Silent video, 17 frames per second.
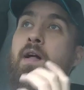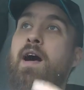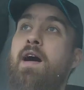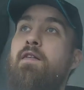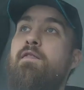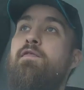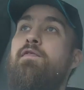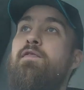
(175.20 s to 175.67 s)

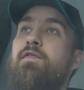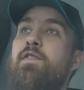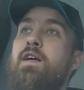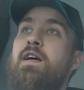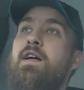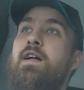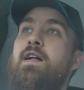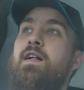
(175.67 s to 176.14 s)
have
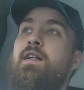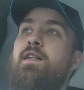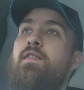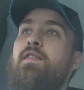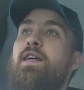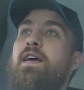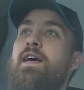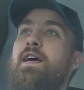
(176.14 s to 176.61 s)

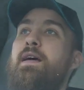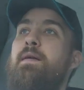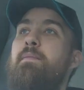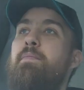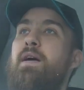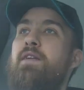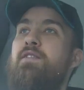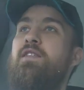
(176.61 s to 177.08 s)
the
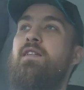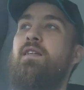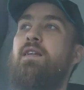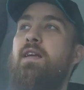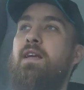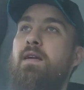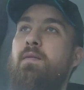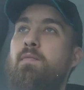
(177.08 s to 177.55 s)
battery
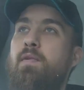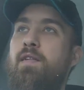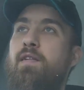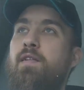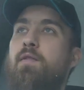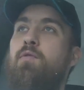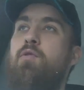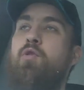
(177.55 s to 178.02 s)
that came with
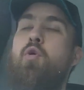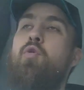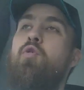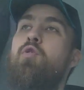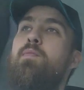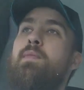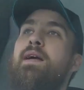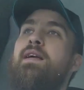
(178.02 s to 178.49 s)
the
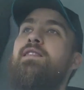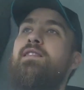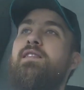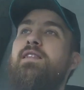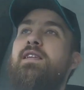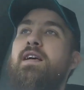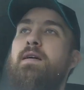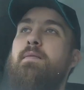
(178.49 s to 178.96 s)
Collomix,
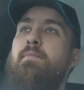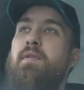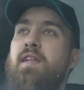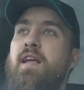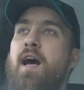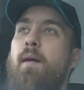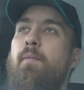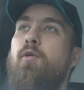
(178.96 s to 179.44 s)
the
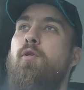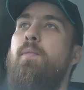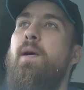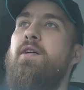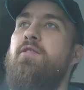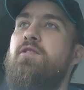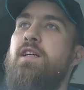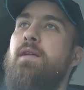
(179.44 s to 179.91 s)
Metabo
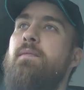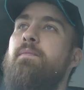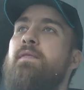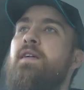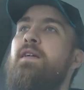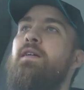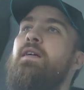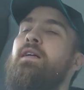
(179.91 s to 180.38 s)
battery.
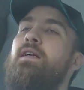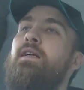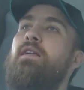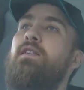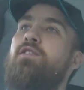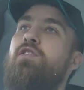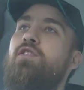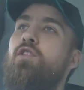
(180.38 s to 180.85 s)

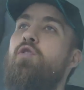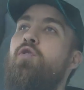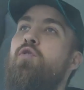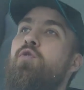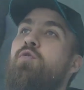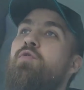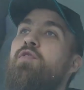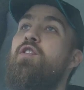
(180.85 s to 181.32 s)

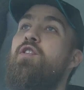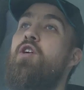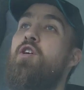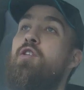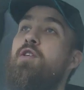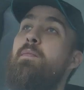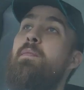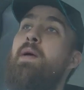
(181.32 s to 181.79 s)
So
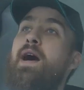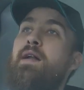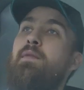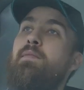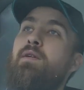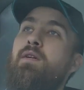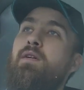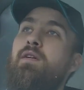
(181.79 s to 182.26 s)
all
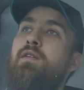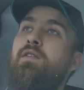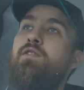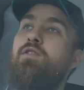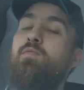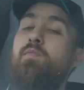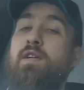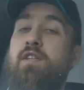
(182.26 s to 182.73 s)
compatible,
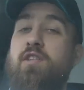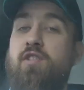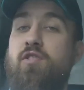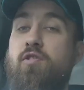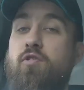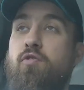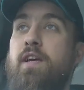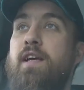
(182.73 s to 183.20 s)
which
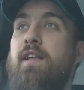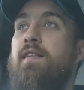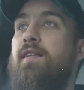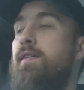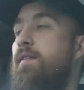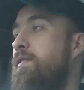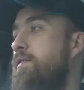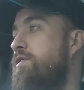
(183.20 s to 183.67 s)
is great.
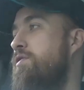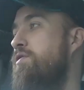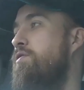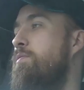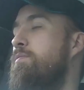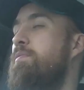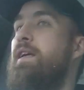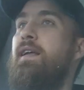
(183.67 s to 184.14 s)

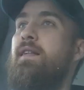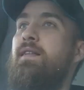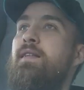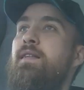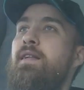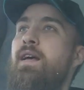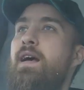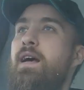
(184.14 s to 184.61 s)
So I'm
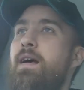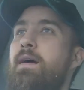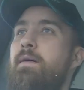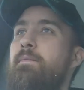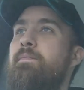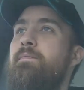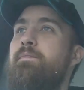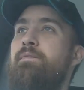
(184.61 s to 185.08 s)
getting, I
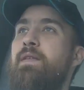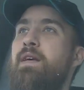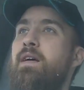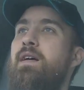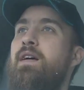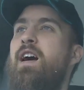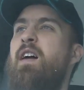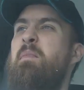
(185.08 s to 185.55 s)

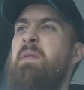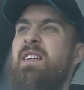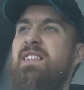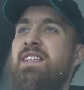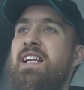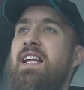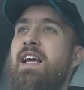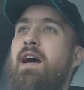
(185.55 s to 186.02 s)

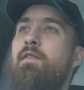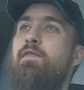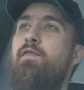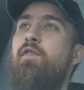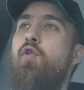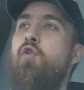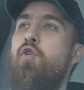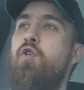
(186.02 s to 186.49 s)
basically have
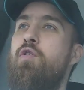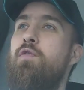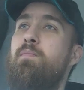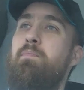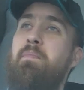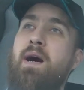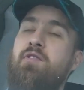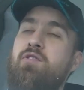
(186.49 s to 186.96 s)
4
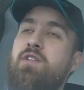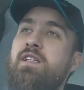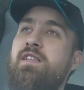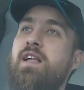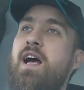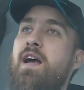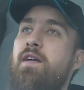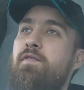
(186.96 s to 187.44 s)
batteries
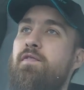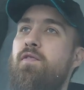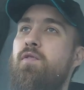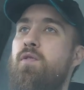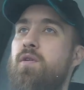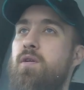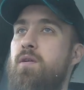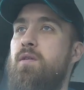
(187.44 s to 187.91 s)
now
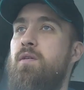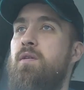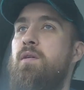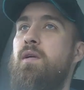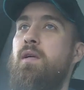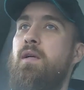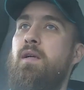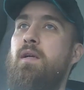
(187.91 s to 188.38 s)
for,
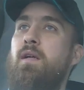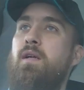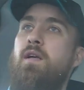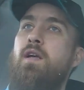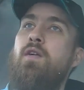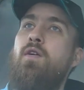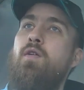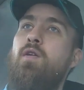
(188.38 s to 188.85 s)

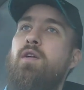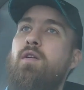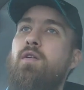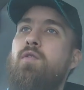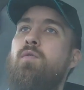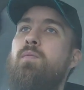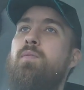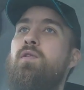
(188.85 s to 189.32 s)
you know, I
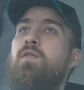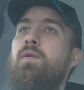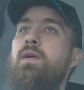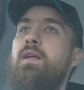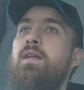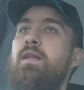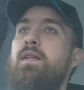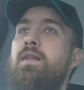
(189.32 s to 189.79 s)
can go
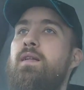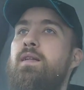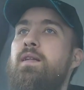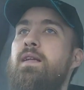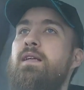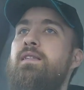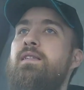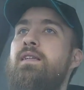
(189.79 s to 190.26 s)
between
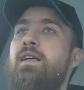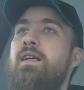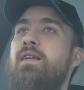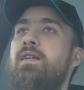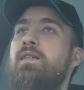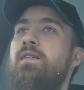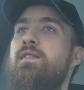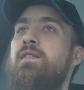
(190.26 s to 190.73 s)
these
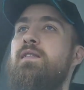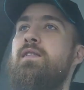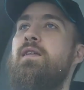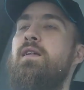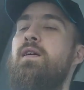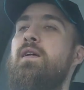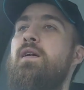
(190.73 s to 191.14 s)
things.